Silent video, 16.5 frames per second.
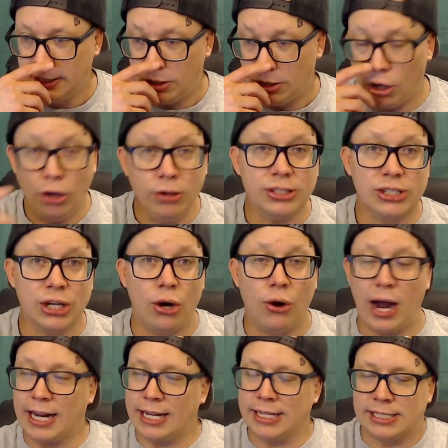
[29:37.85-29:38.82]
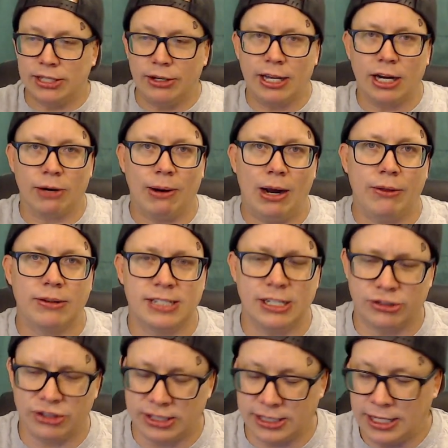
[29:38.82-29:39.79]
Also, I can still get around those
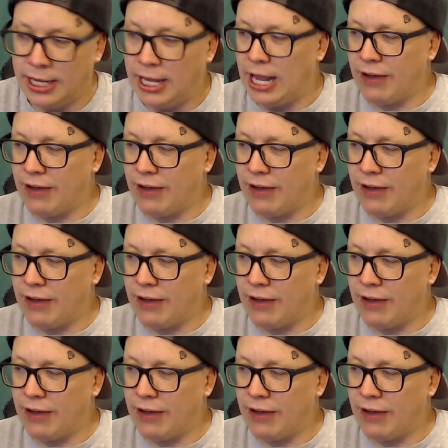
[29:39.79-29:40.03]
entrances.